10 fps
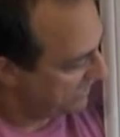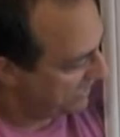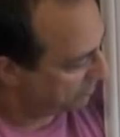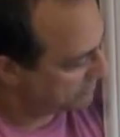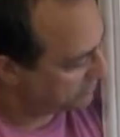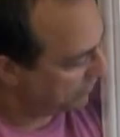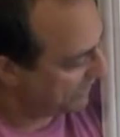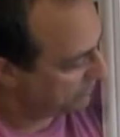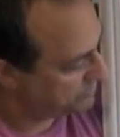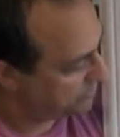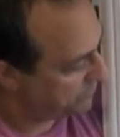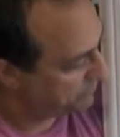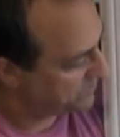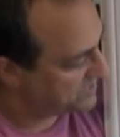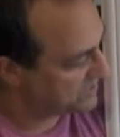and our strikers are in
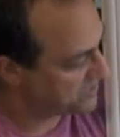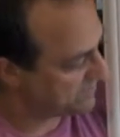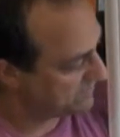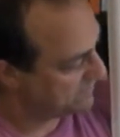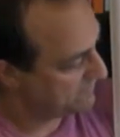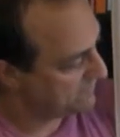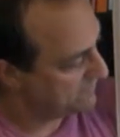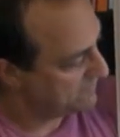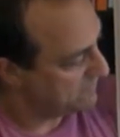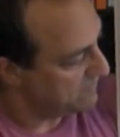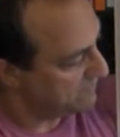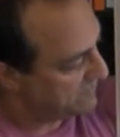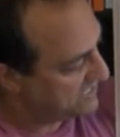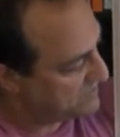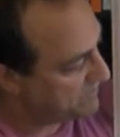position,
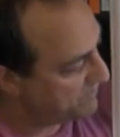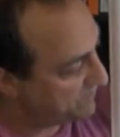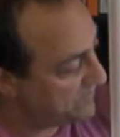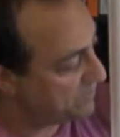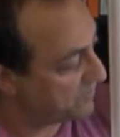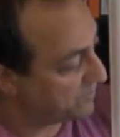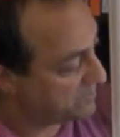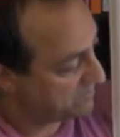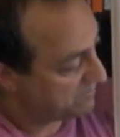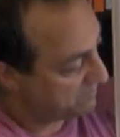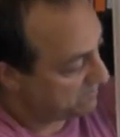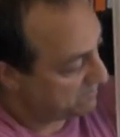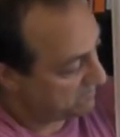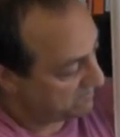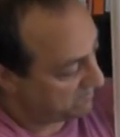these midfielders,
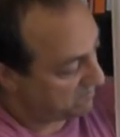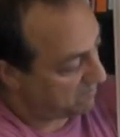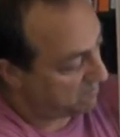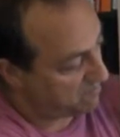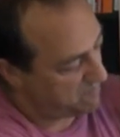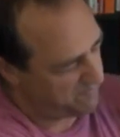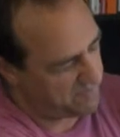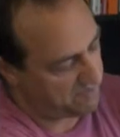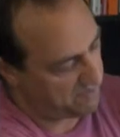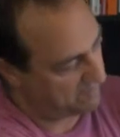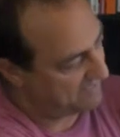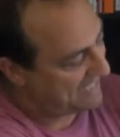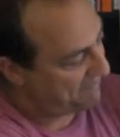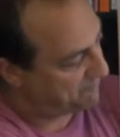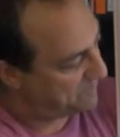the
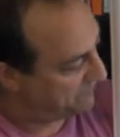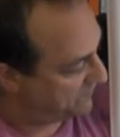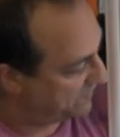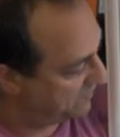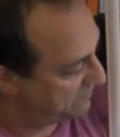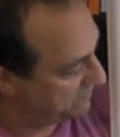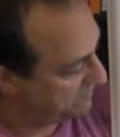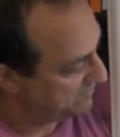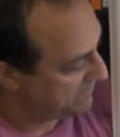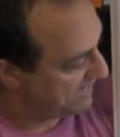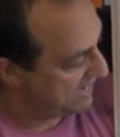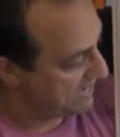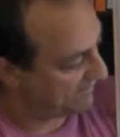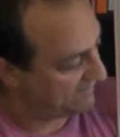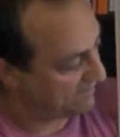left midfield
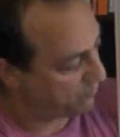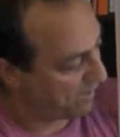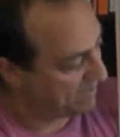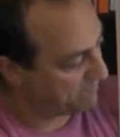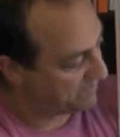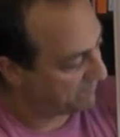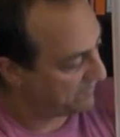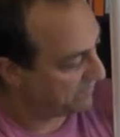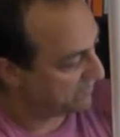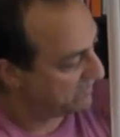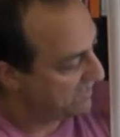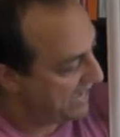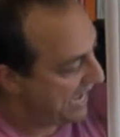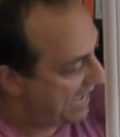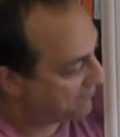and the right midfield,
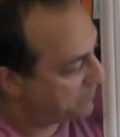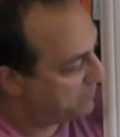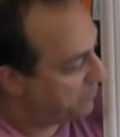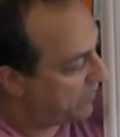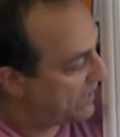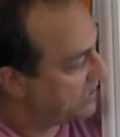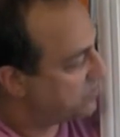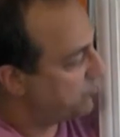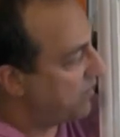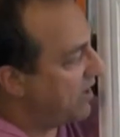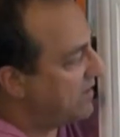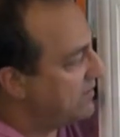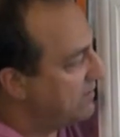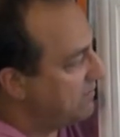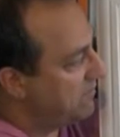have to be ready to
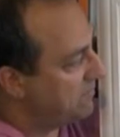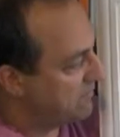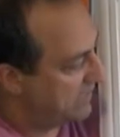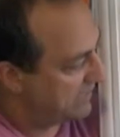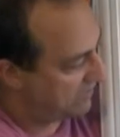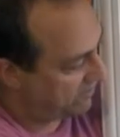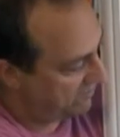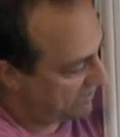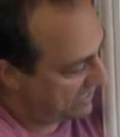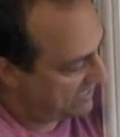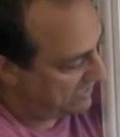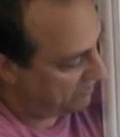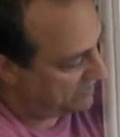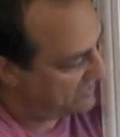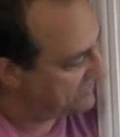run here and here,
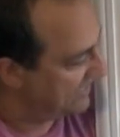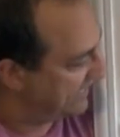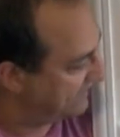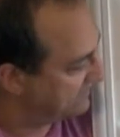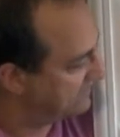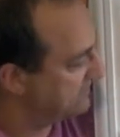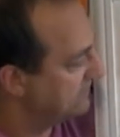these lanes.